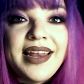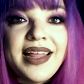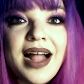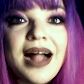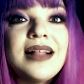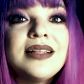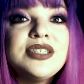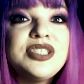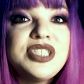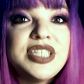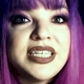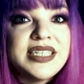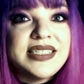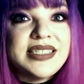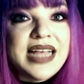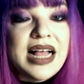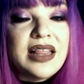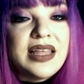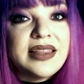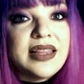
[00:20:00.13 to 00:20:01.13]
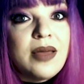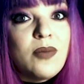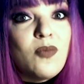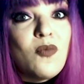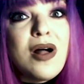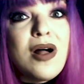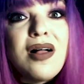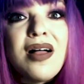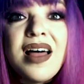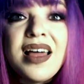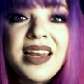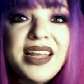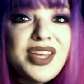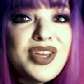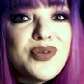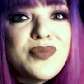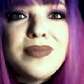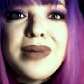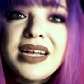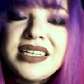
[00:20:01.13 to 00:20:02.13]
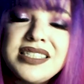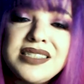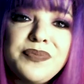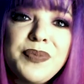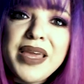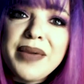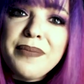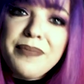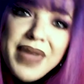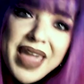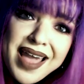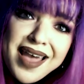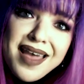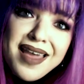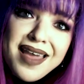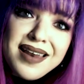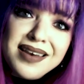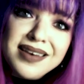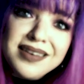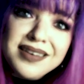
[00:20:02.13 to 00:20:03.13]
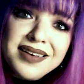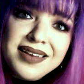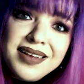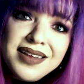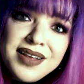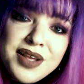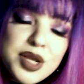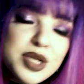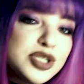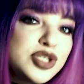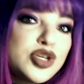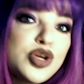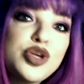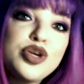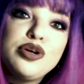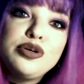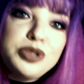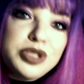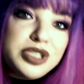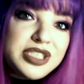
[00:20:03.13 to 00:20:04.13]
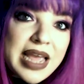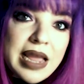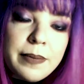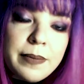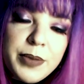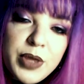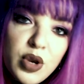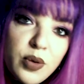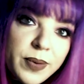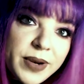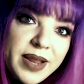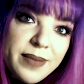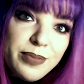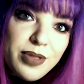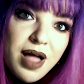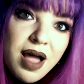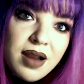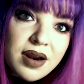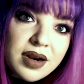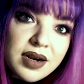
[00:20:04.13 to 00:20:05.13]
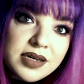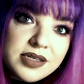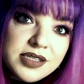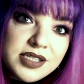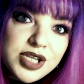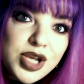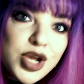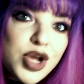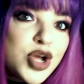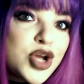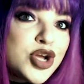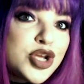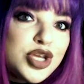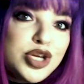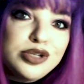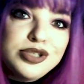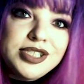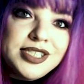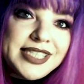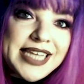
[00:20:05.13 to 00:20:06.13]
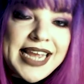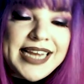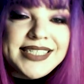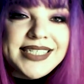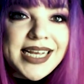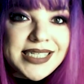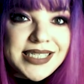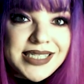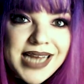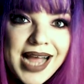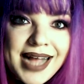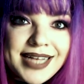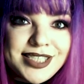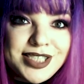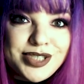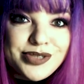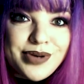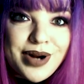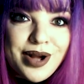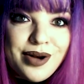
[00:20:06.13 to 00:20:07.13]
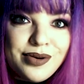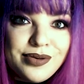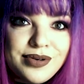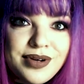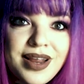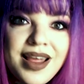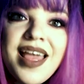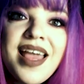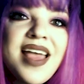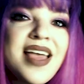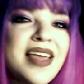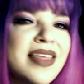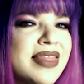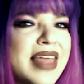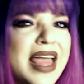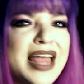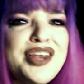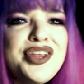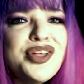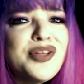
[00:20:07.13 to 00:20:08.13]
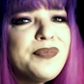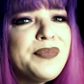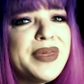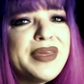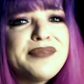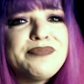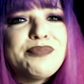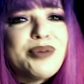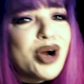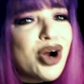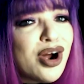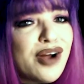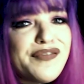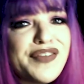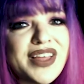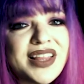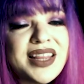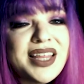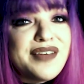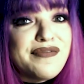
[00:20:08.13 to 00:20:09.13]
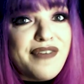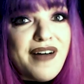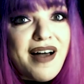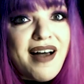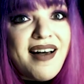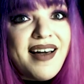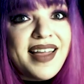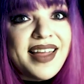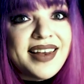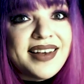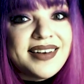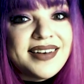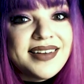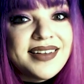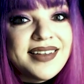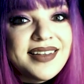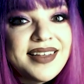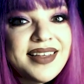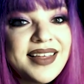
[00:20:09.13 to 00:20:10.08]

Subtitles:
ideology is telling them, well, honey, you must be a man. So you should take puberty blockers. You should take testosterone. Then you'll be perfectly fine.